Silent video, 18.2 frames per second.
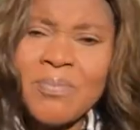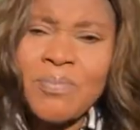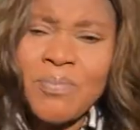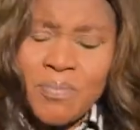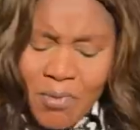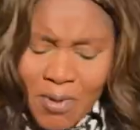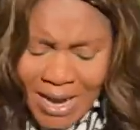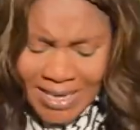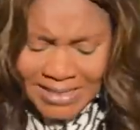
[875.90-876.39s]

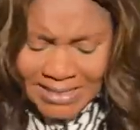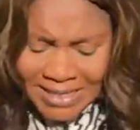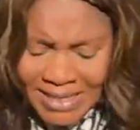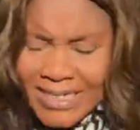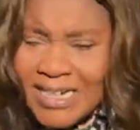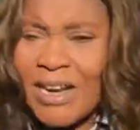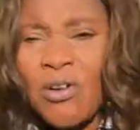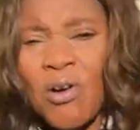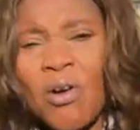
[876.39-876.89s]
Praise
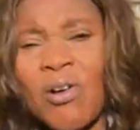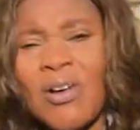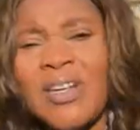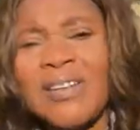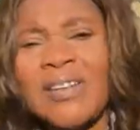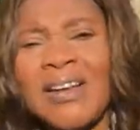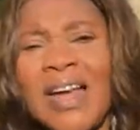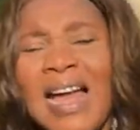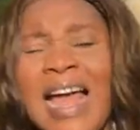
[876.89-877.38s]
the Lord.
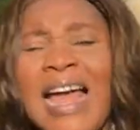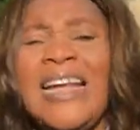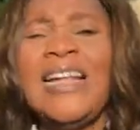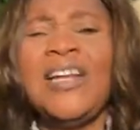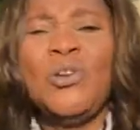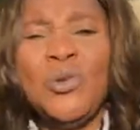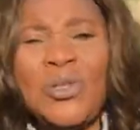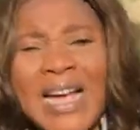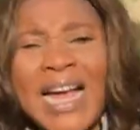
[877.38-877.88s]

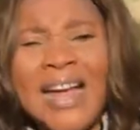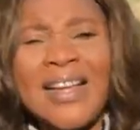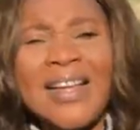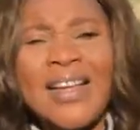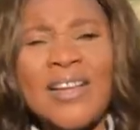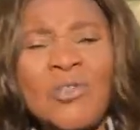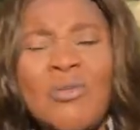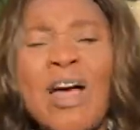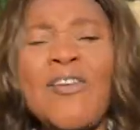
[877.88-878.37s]
Hallelujah.
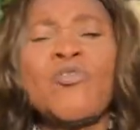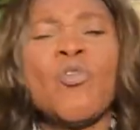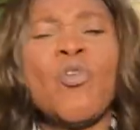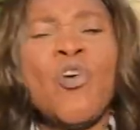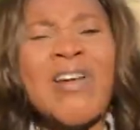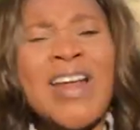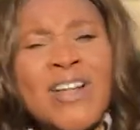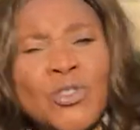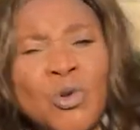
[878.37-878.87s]
You have to
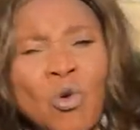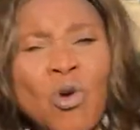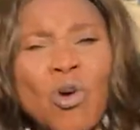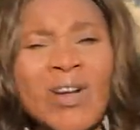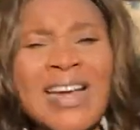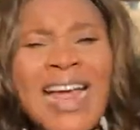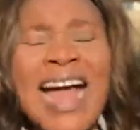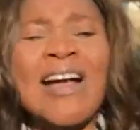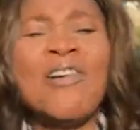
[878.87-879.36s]
connect to
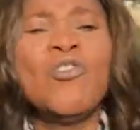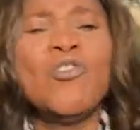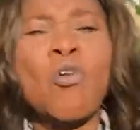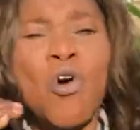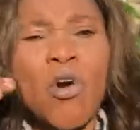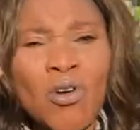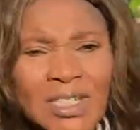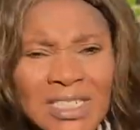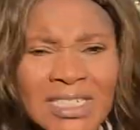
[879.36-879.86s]
God. And
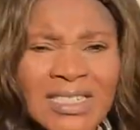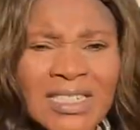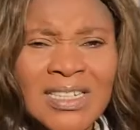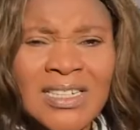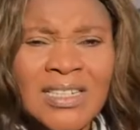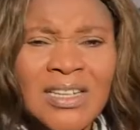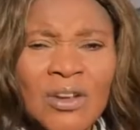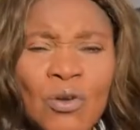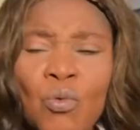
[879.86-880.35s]
God
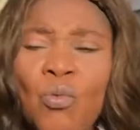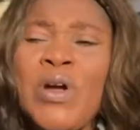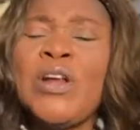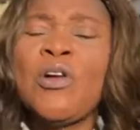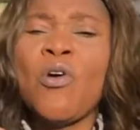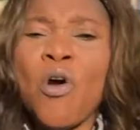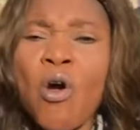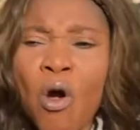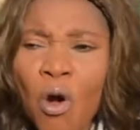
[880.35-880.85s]
will
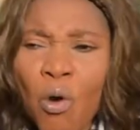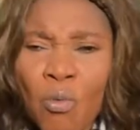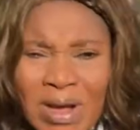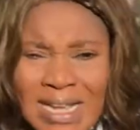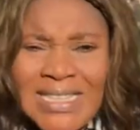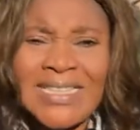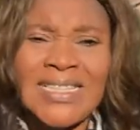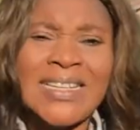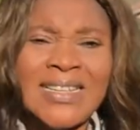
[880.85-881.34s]

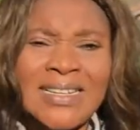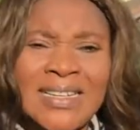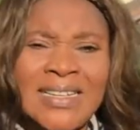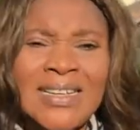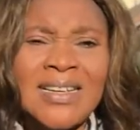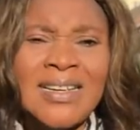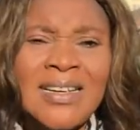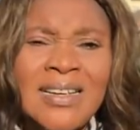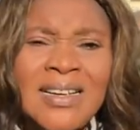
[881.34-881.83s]
always,
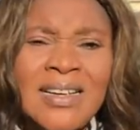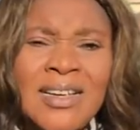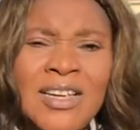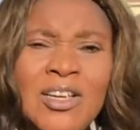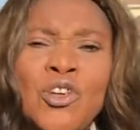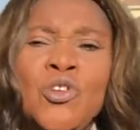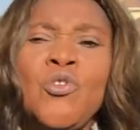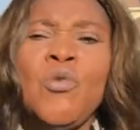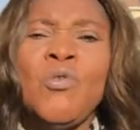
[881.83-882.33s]

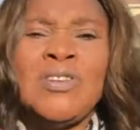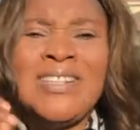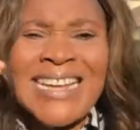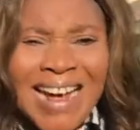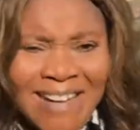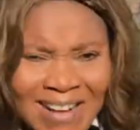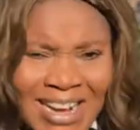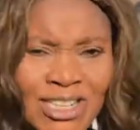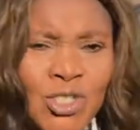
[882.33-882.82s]
you know,
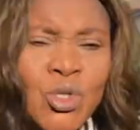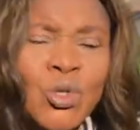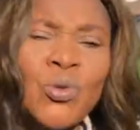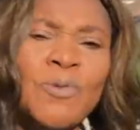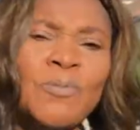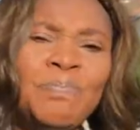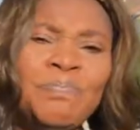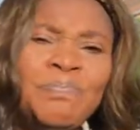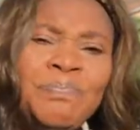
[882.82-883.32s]
direct you.
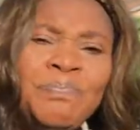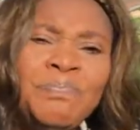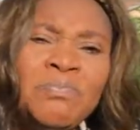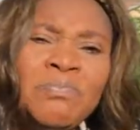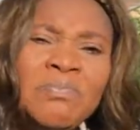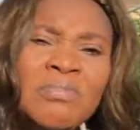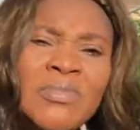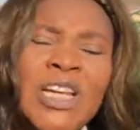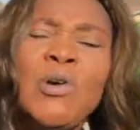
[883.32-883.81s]

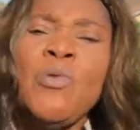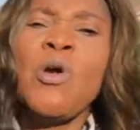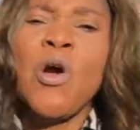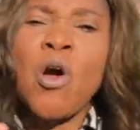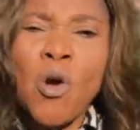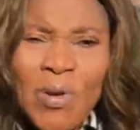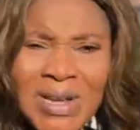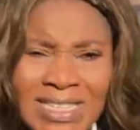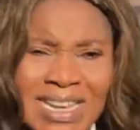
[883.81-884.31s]
He will
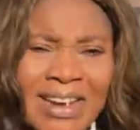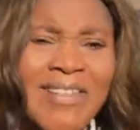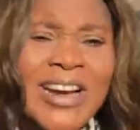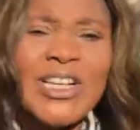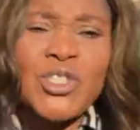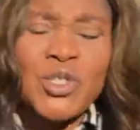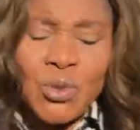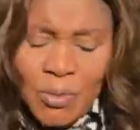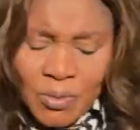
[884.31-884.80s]
always
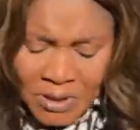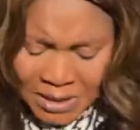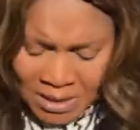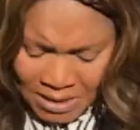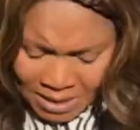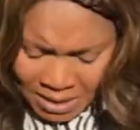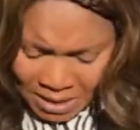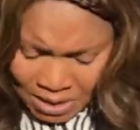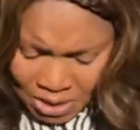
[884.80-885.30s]
direct you.
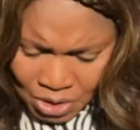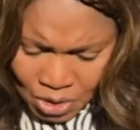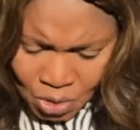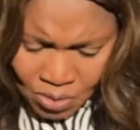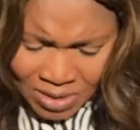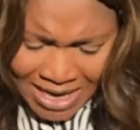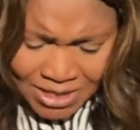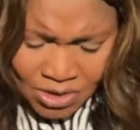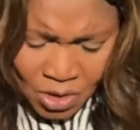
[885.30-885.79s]
So
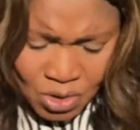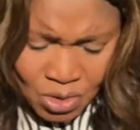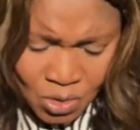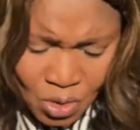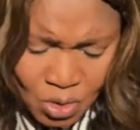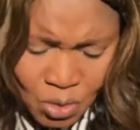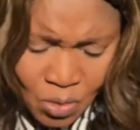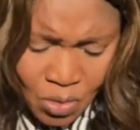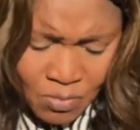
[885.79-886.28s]
let us
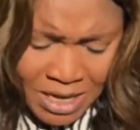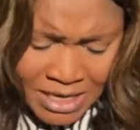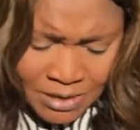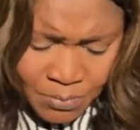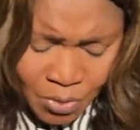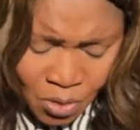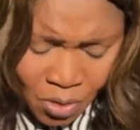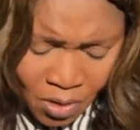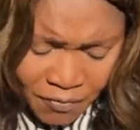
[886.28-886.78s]
go to uh, the
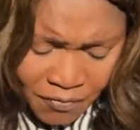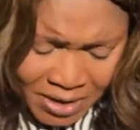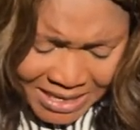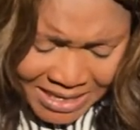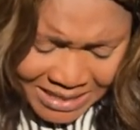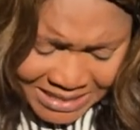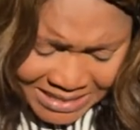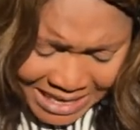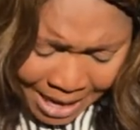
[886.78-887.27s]
book of uh,
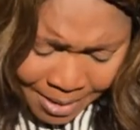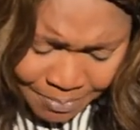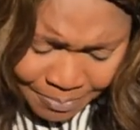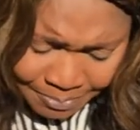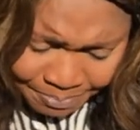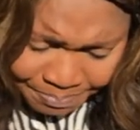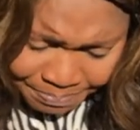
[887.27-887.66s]
Psalm